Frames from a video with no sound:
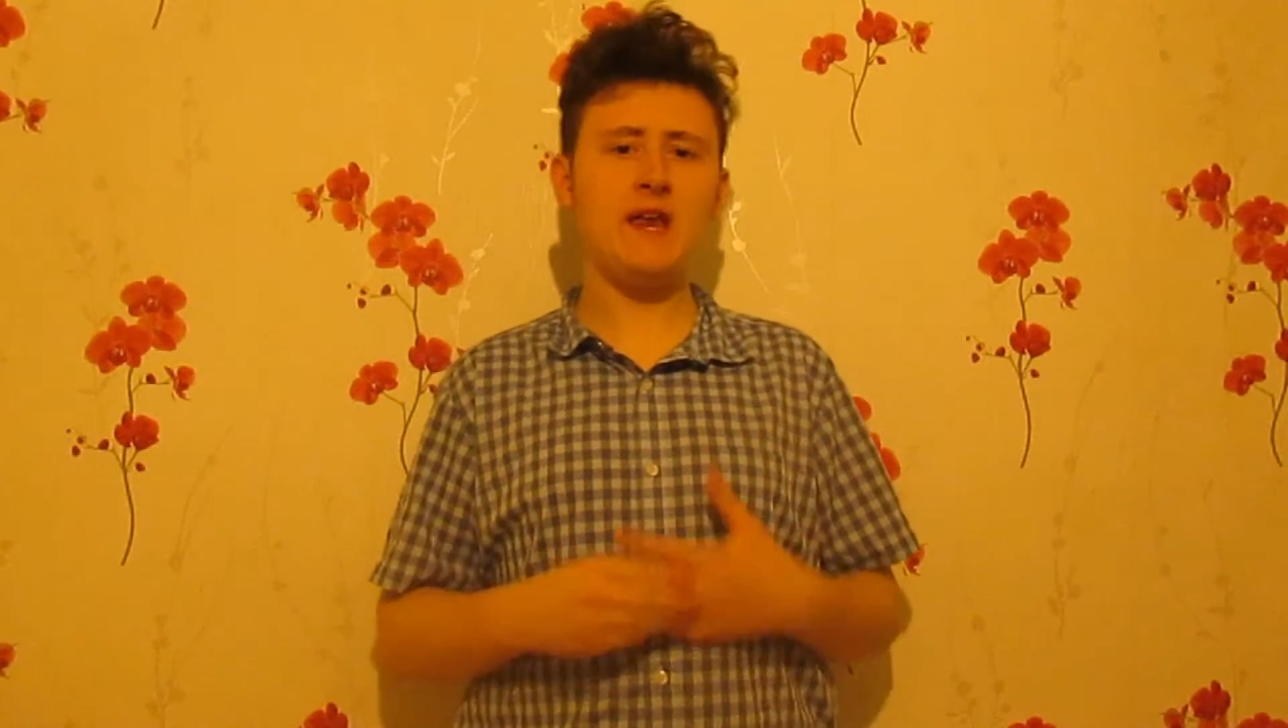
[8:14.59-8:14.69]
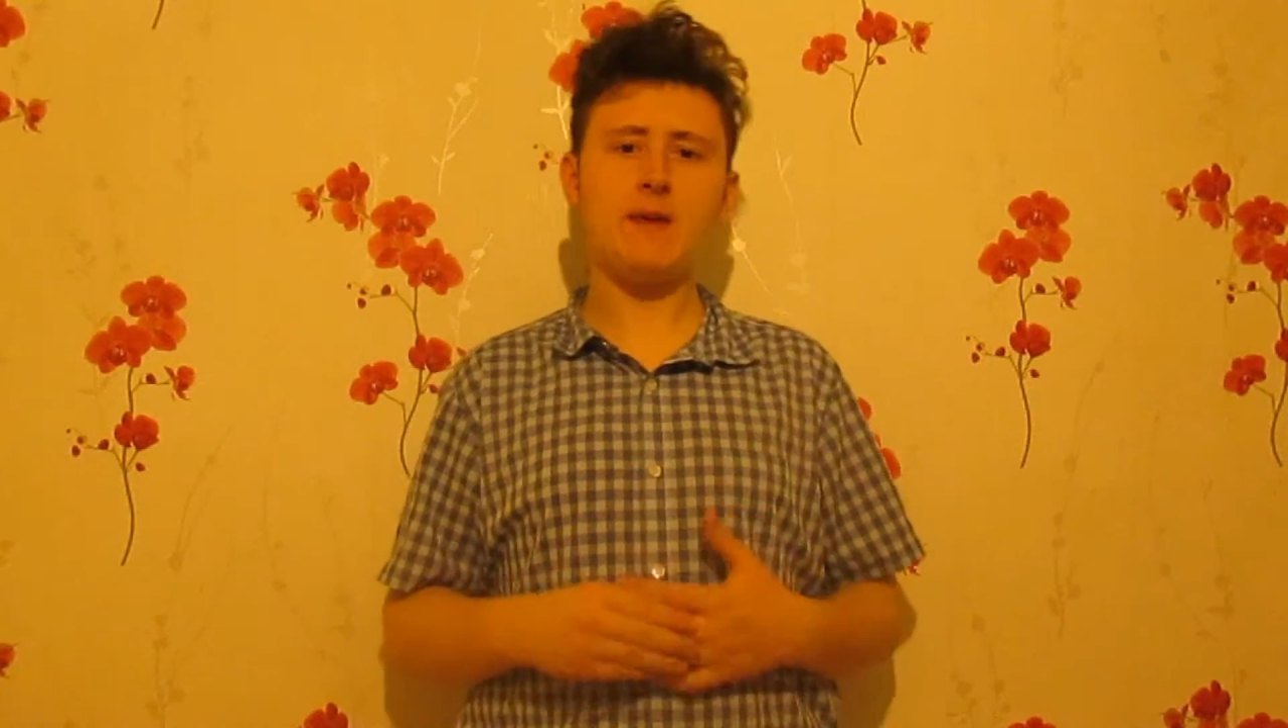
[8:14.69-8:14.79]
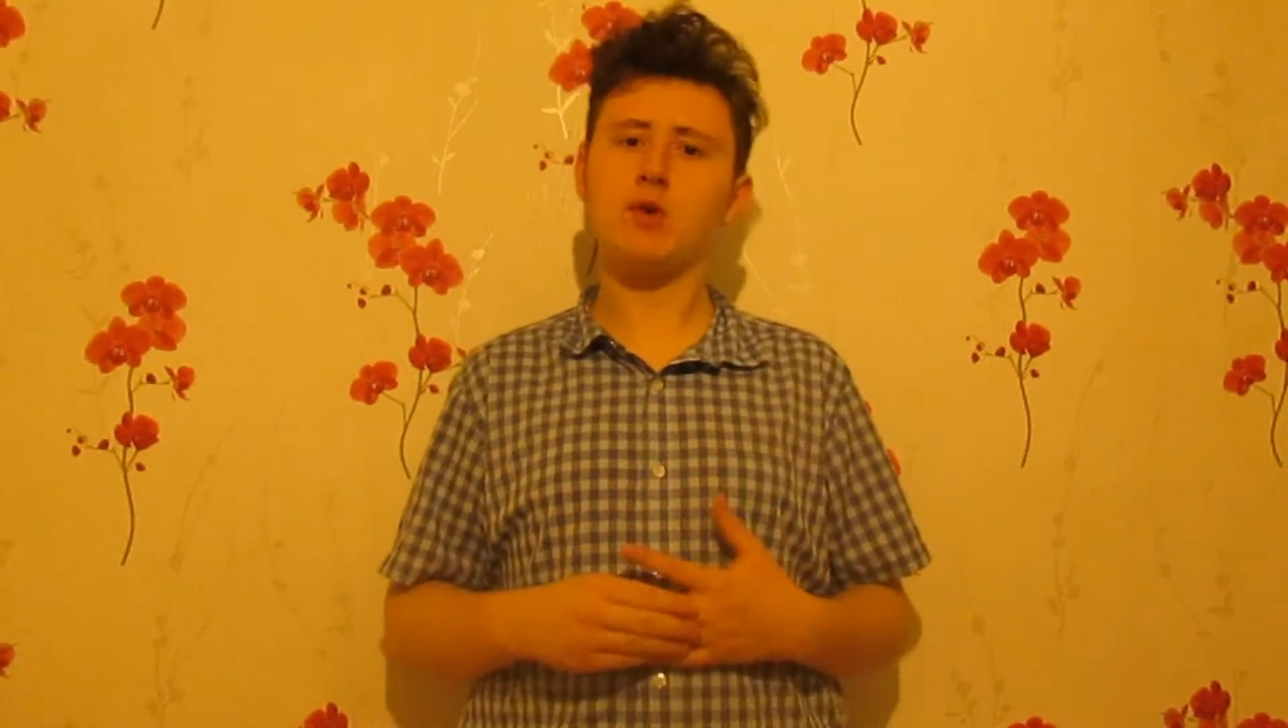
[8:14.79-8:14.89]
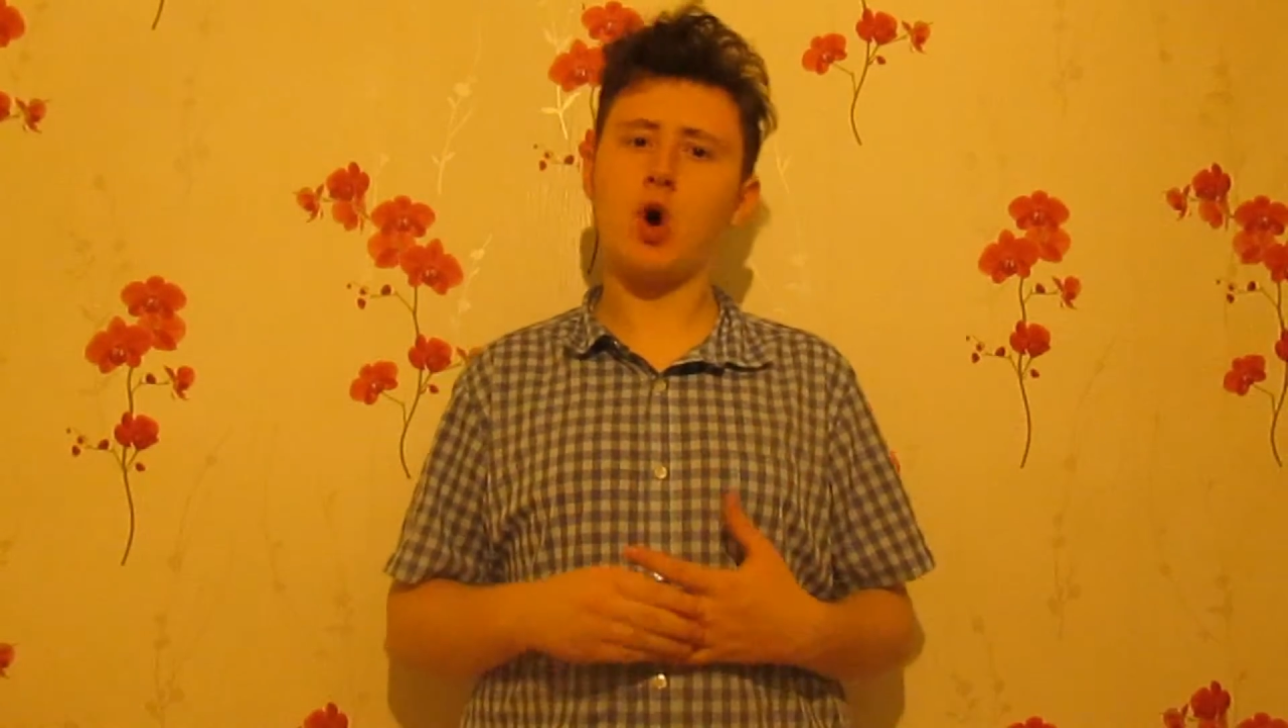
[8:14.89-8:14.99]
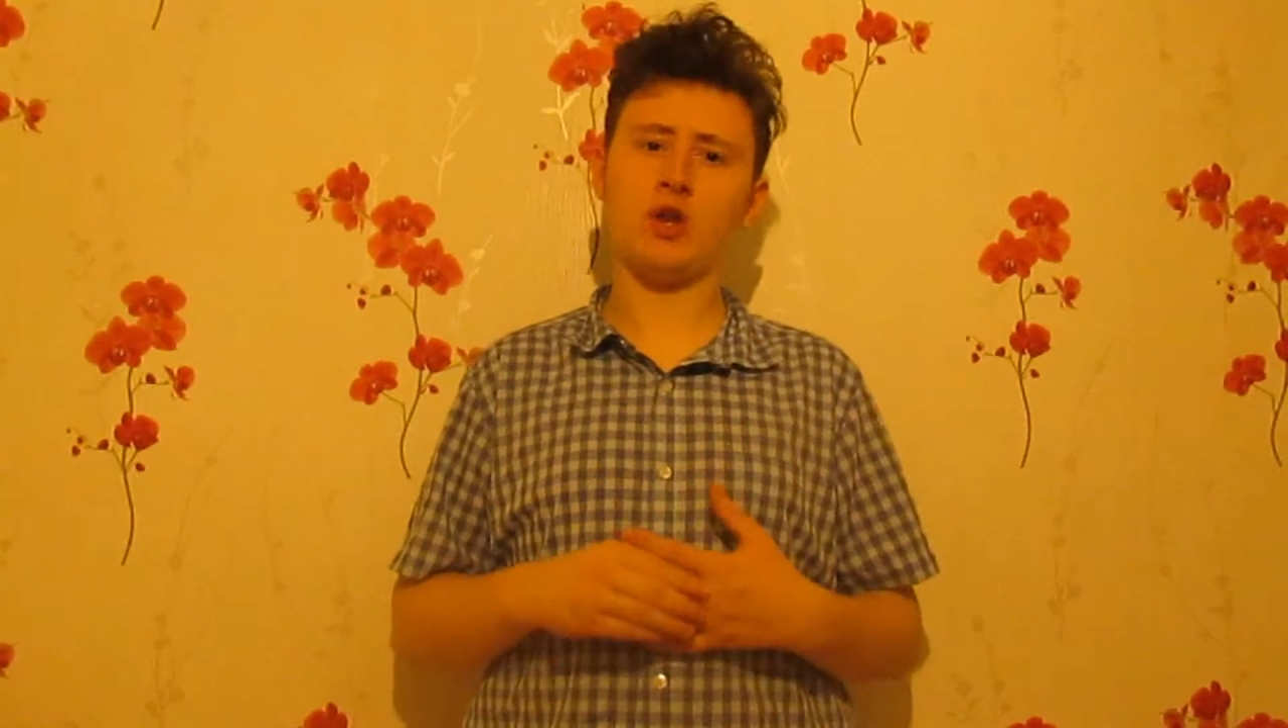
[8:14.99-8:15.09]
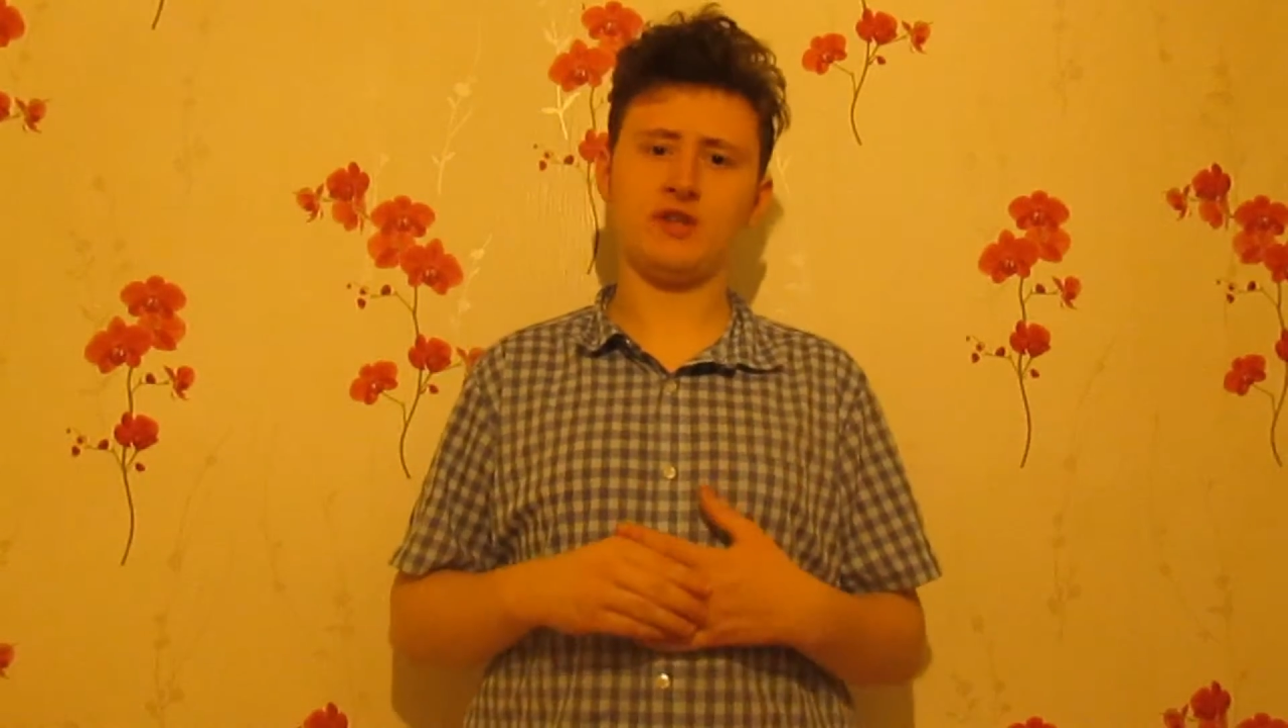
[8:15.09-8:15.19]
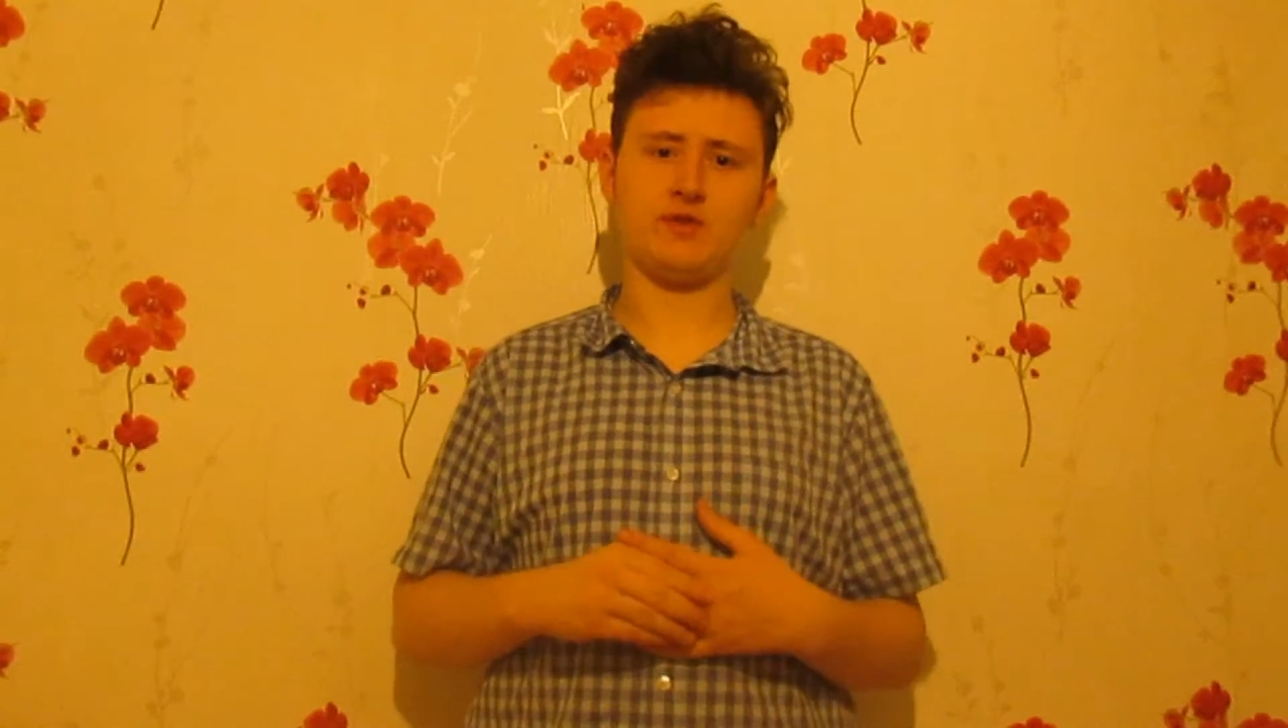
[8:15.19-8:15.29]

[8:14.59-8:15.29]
name-calling